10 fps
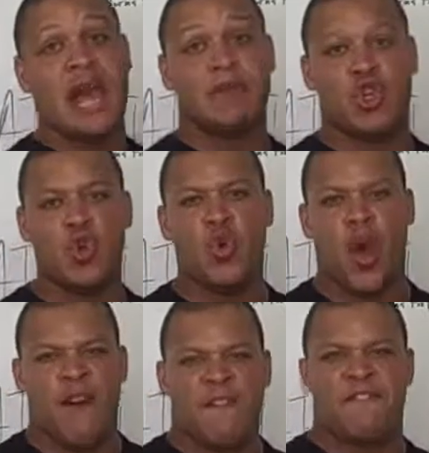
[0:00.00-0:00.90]
type 2
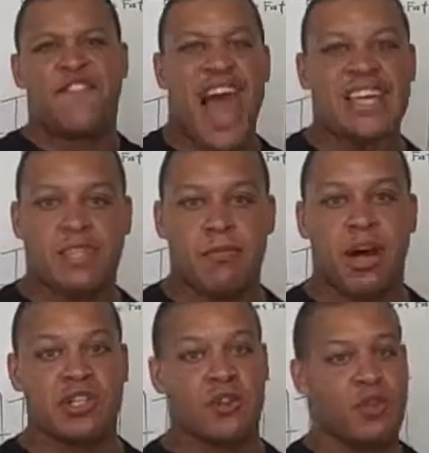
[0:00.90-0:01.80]
fast
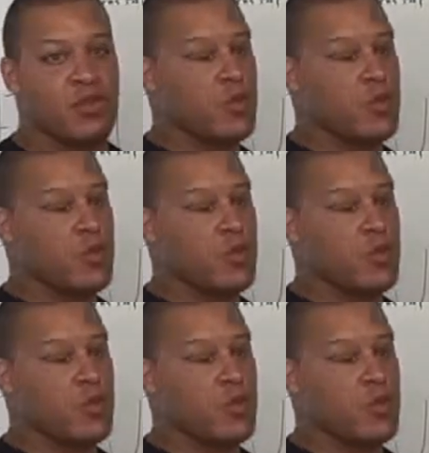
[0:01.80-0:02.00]
muscle